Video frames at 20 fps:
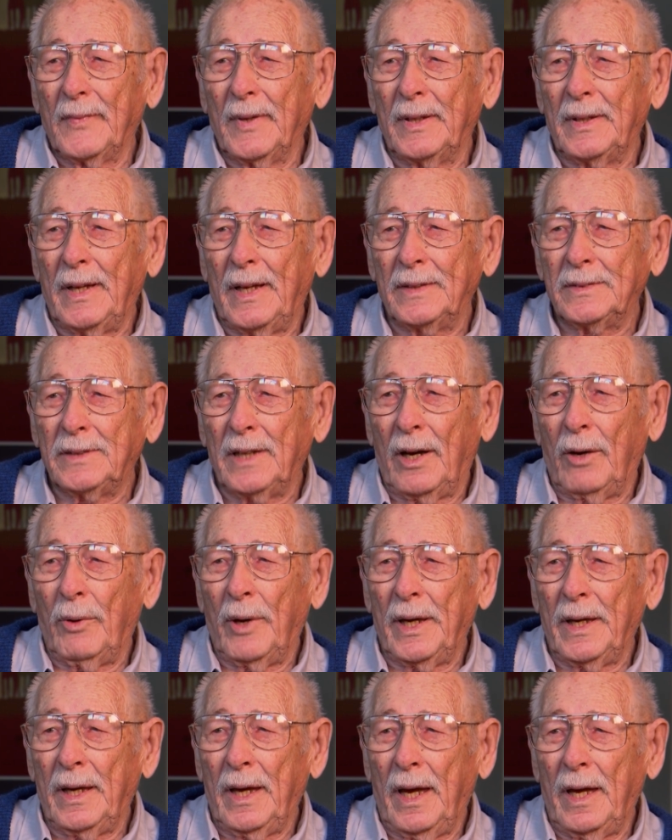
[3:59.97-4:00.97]
And that's how
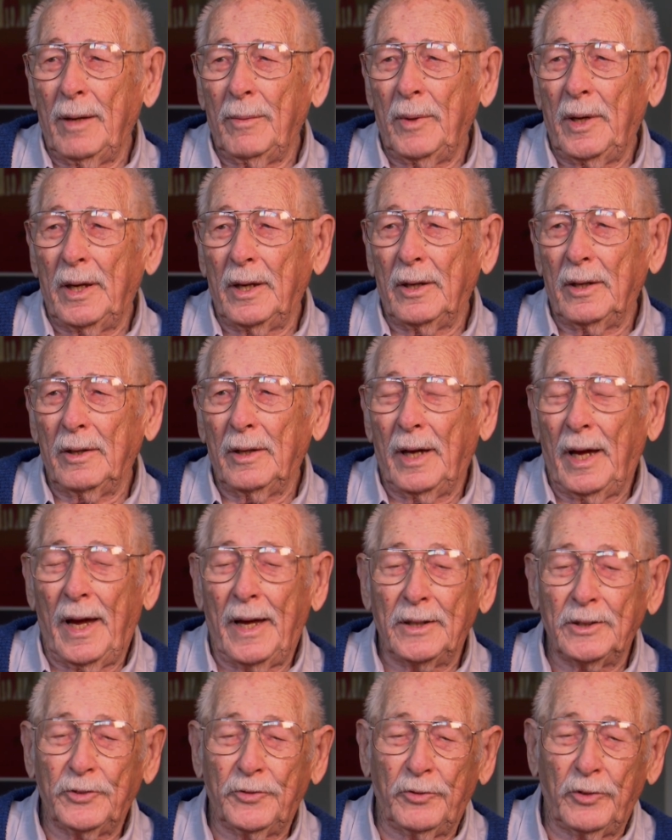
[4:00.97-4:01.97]
I came here.
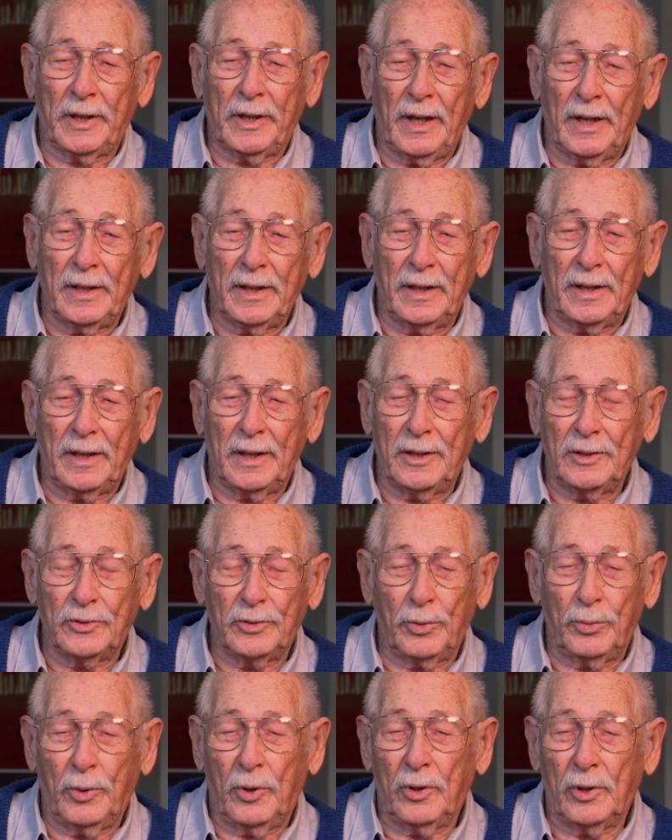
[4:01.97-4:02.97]
As getting
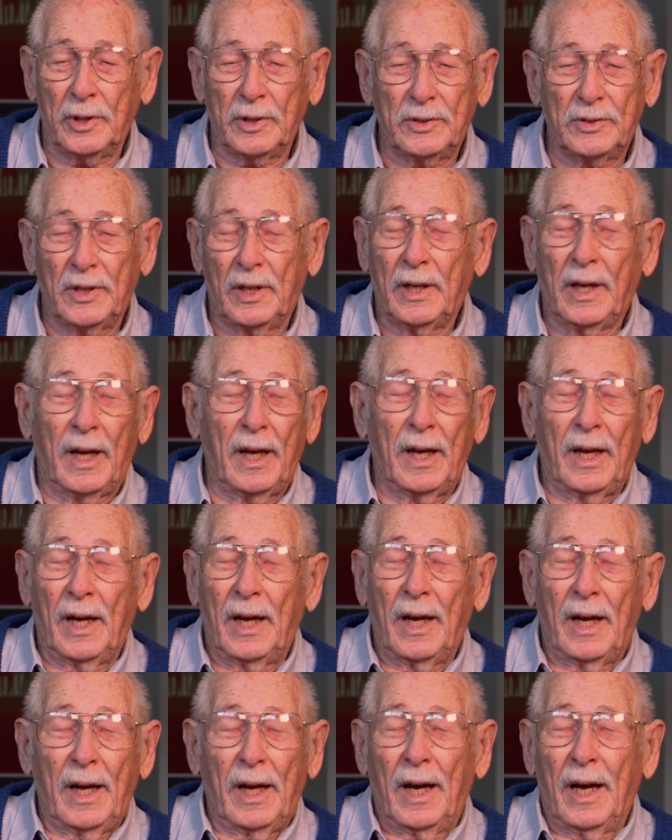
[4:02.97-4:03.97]
these awards,
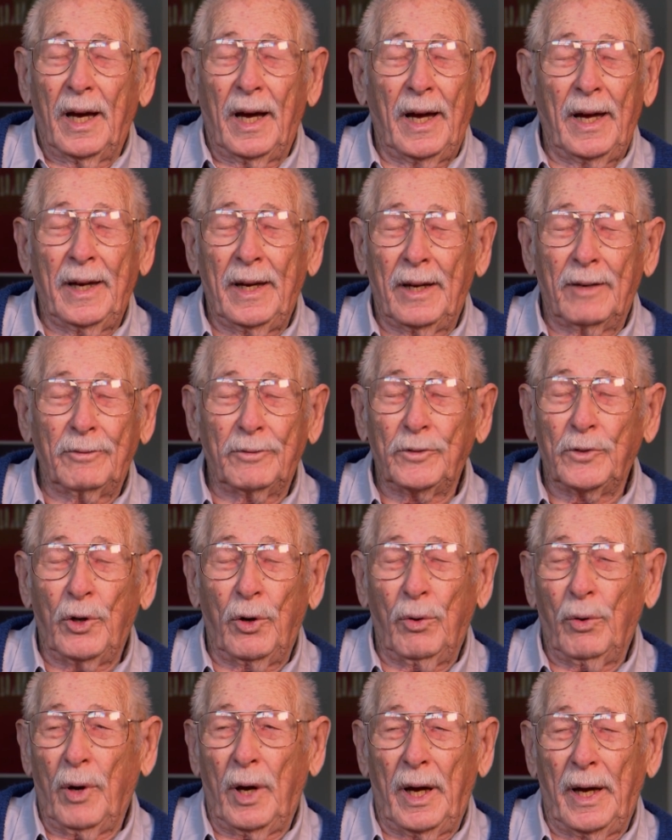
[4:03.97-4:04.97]
I have
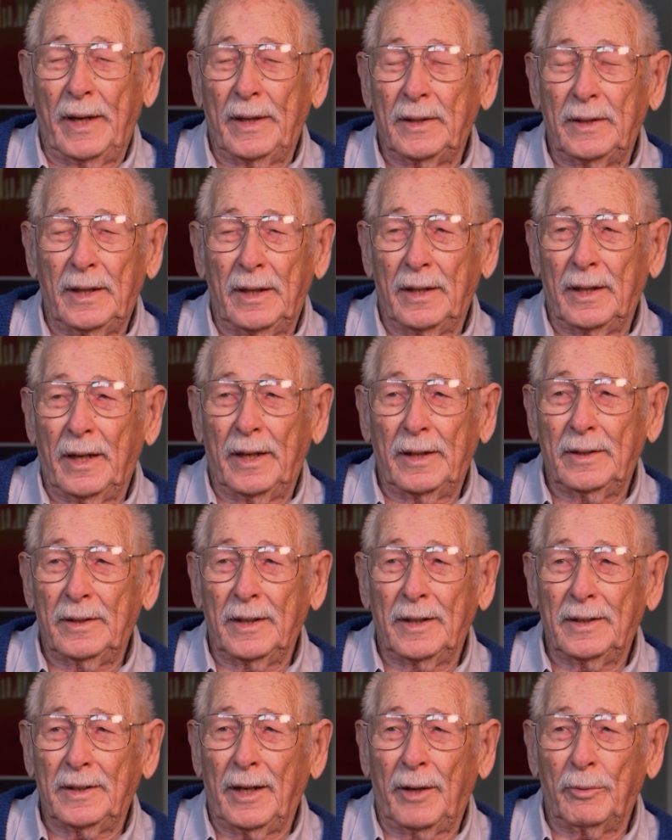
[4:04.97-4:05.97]
no idea. I
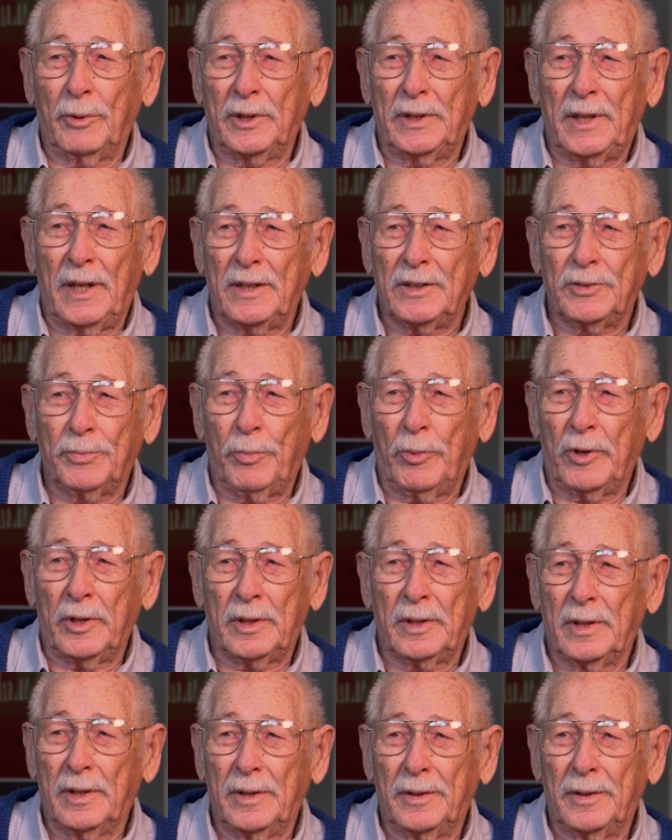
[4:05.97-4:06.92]
think they were desperate.